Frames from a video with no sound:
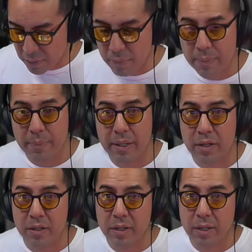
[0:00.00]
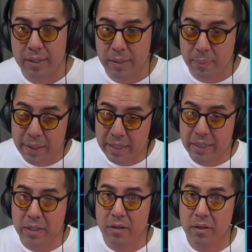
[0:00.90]
bit better,
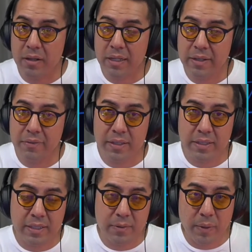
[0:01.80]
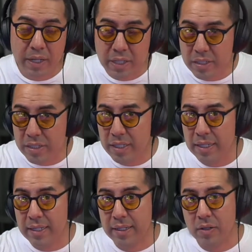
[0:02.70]
depending on if he's a range
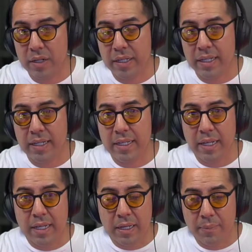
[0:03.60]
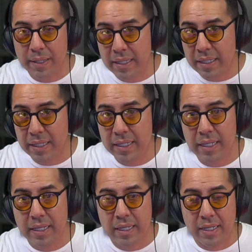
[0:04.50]
Guardian, a melee,
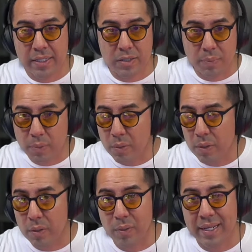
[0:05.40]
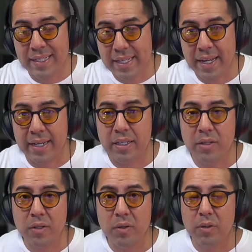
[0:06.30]
a support, or a tank. You
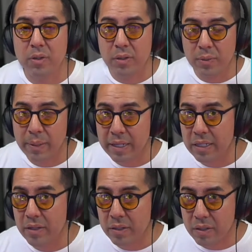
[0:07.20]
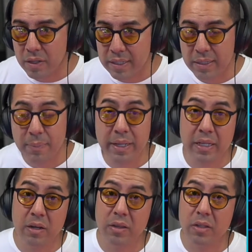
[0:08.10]
know, depending on the Guardian,
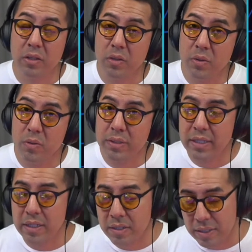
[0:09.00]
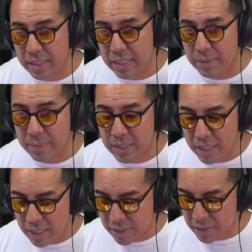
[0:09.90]
depending on the use in other teams
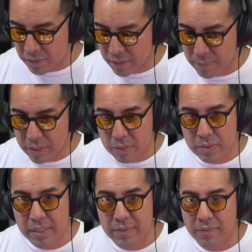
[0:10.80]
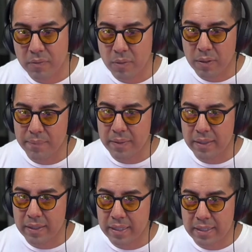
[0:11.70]
that you're going to be using him for,
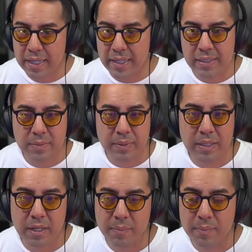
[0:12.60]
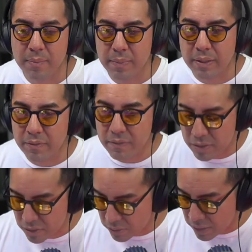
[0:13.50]
these talents become
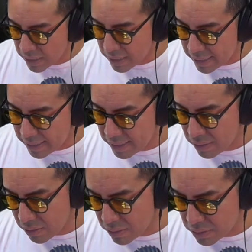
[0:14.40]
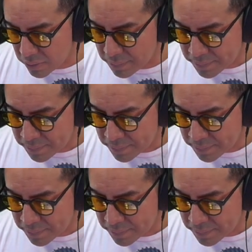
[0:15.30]
beneficial. And also,